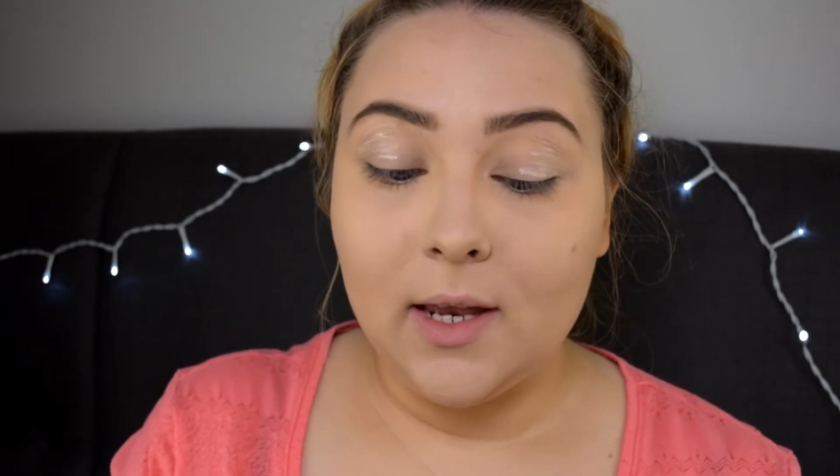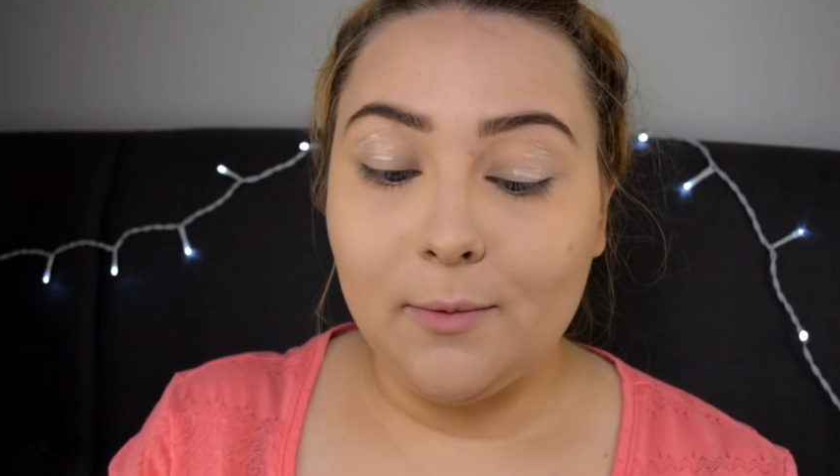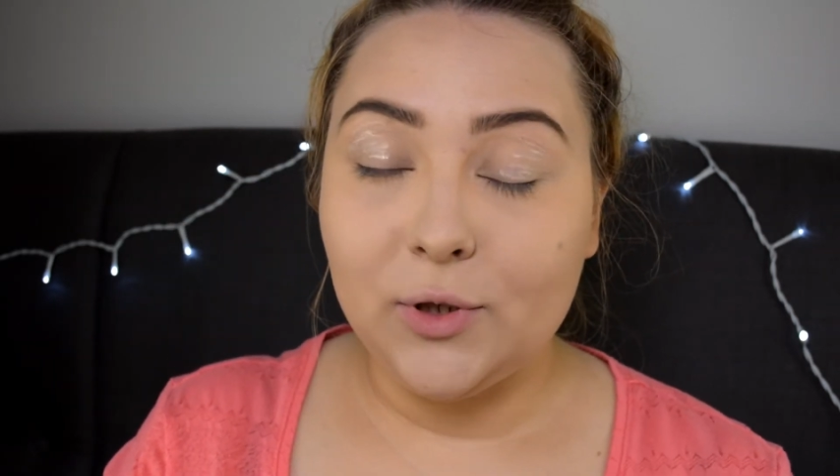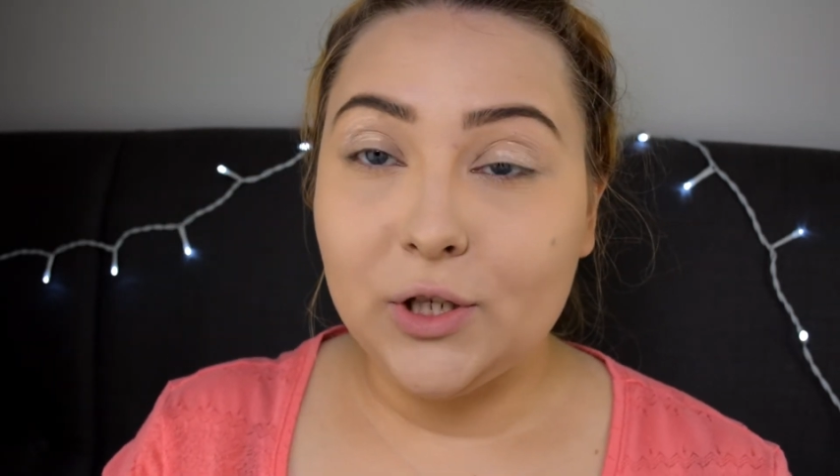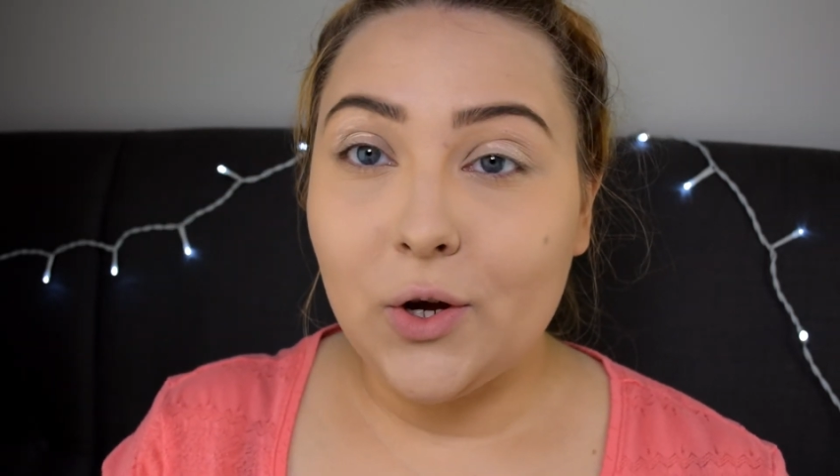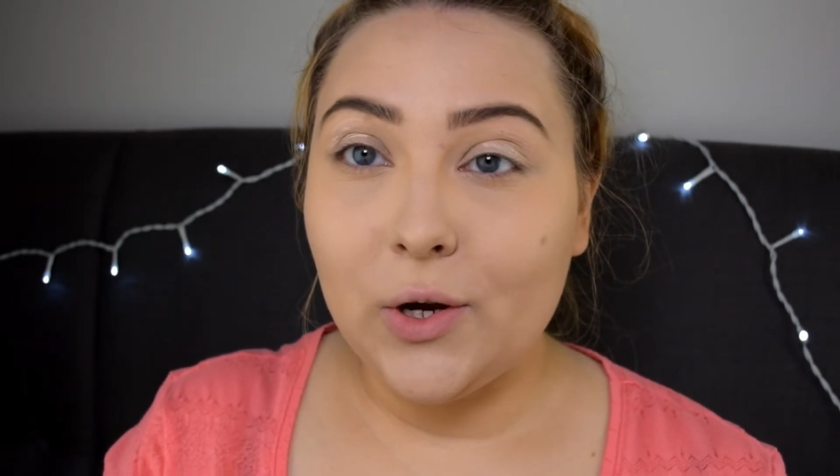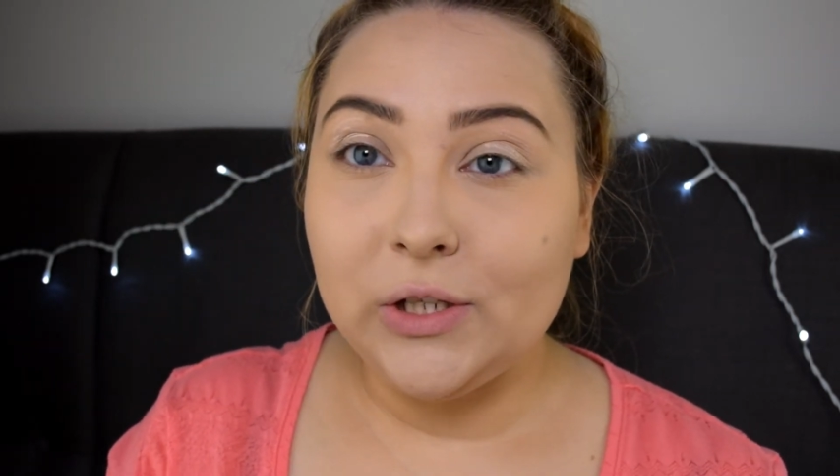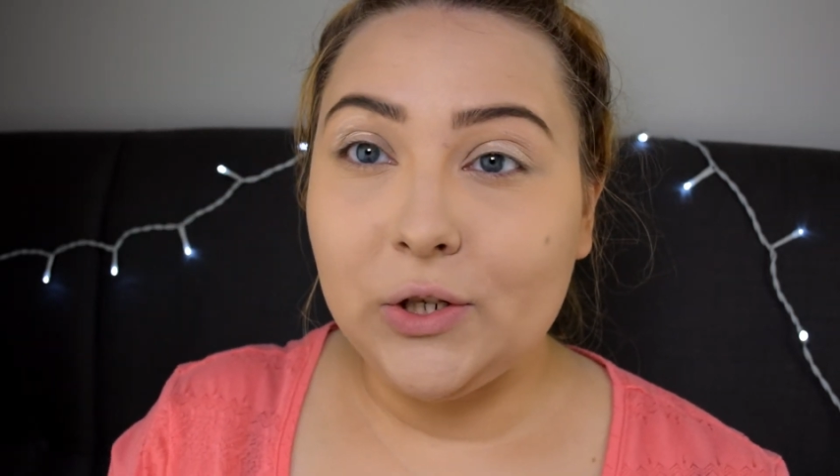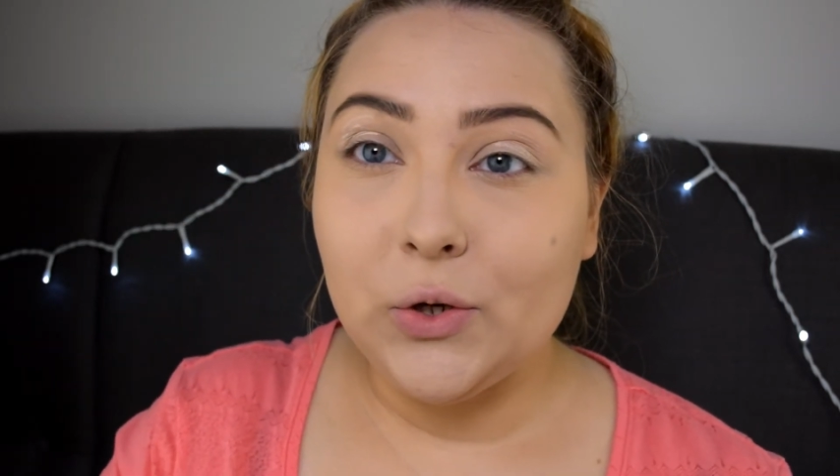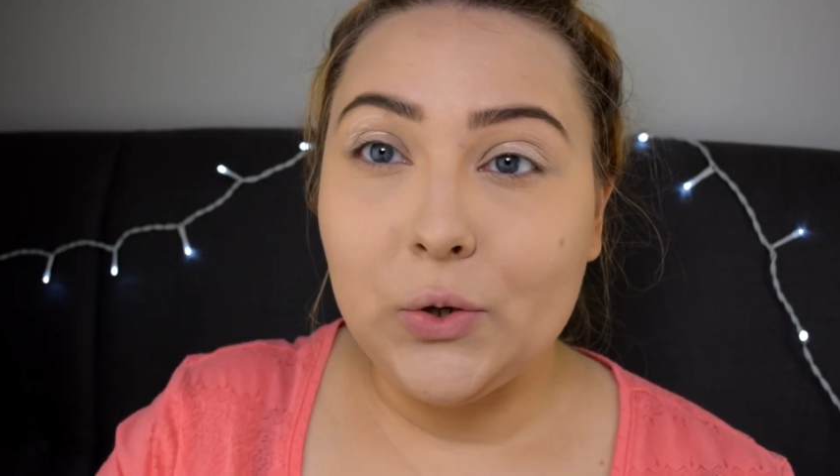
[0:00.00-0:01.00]
I'm just
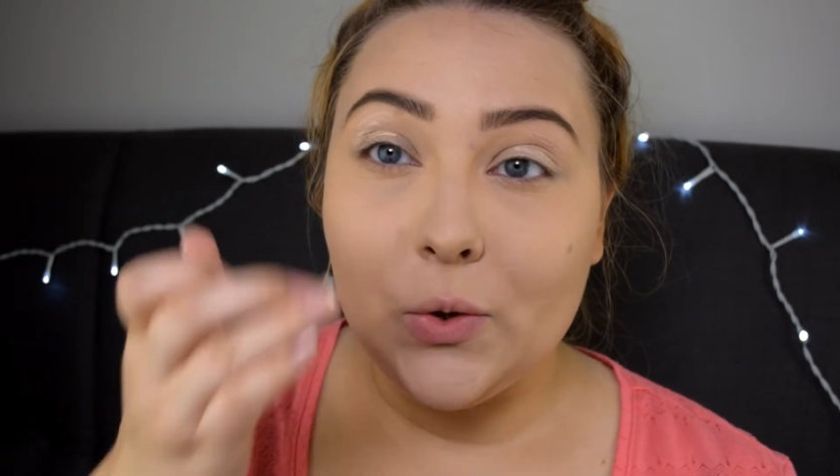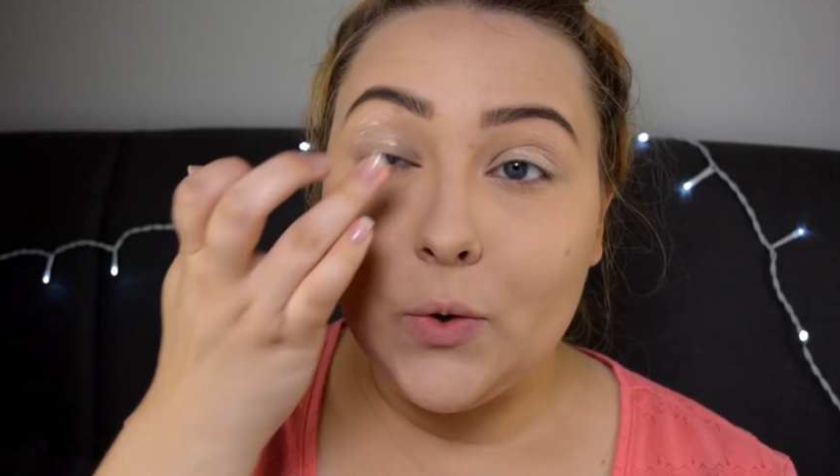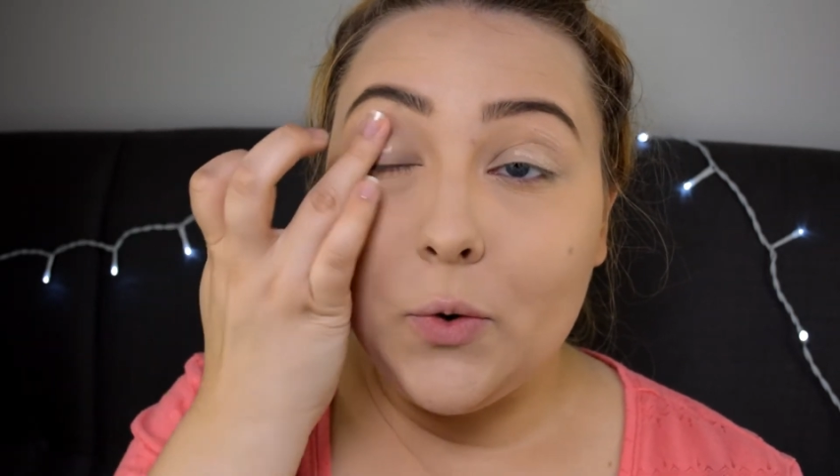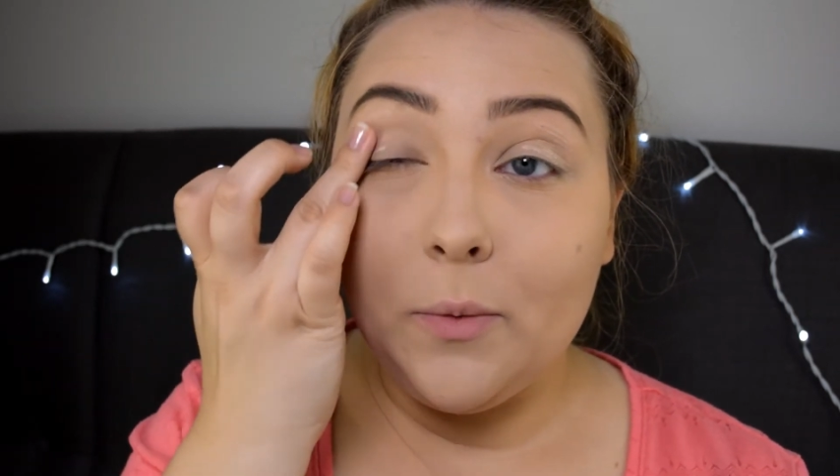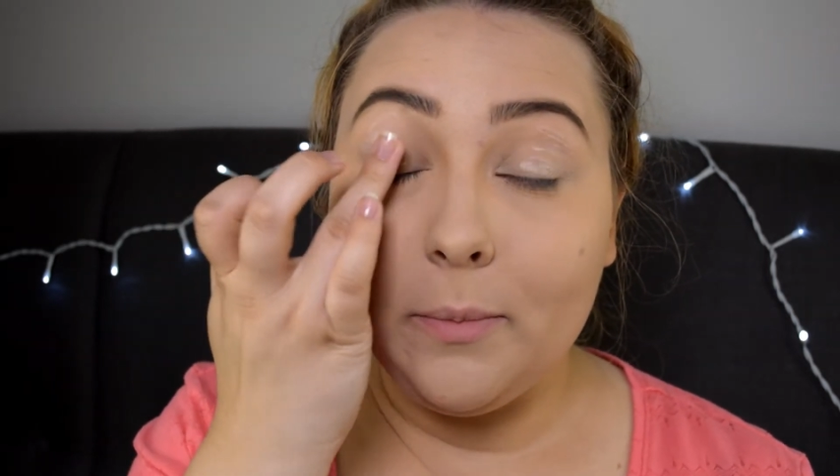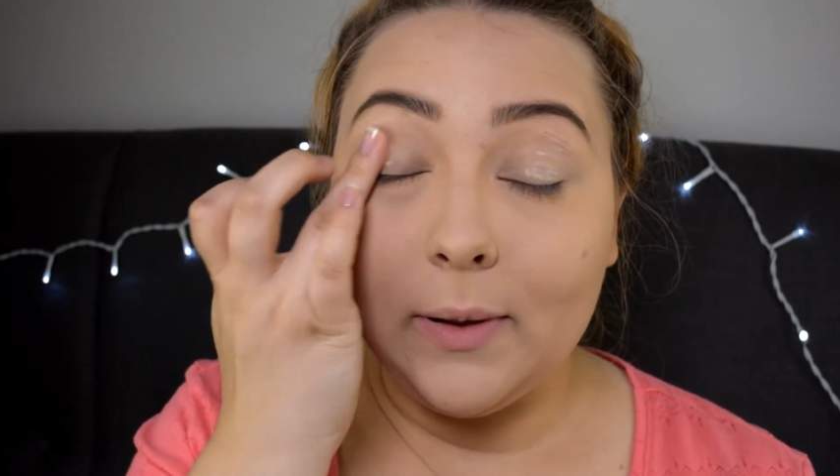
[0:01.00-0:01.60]
going to